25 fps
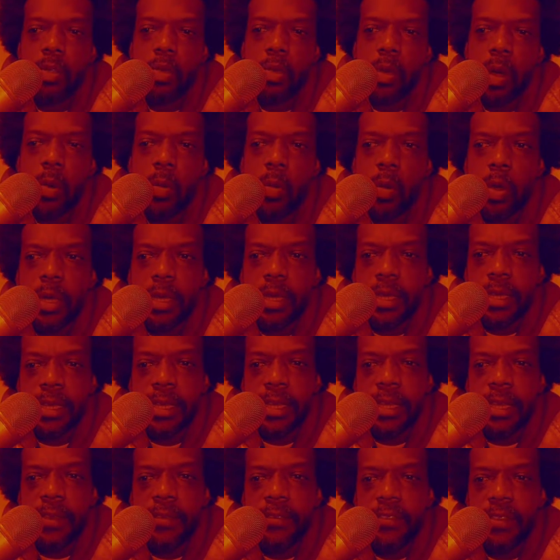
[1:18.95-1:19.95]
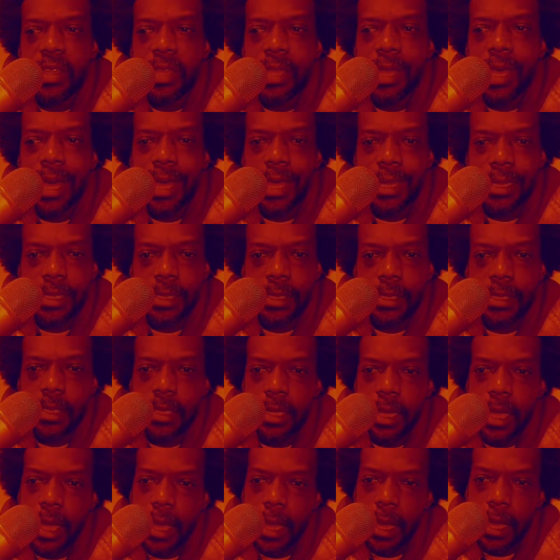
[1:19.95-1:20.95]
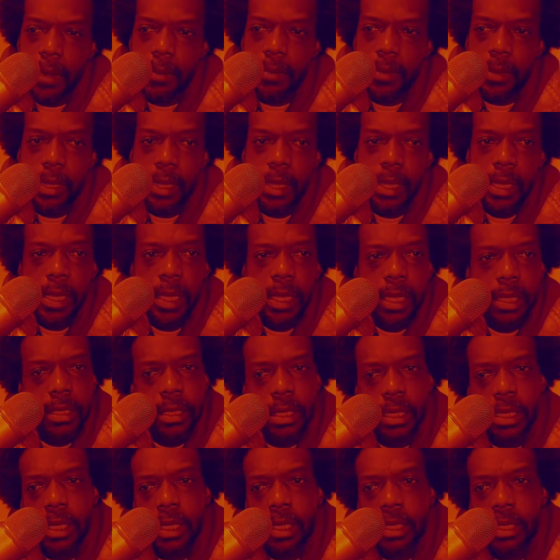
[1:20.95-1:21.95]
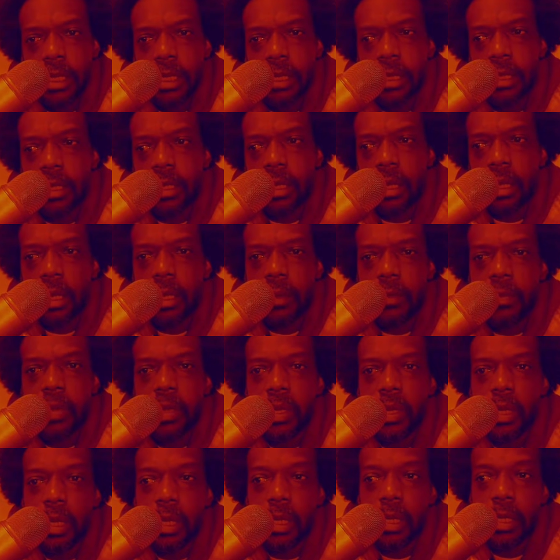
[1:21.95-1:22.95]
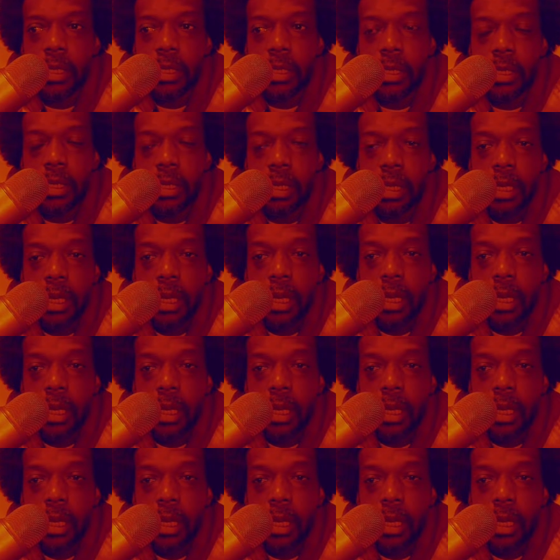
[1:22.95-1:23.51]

So I wonder if he got the time to get this done because.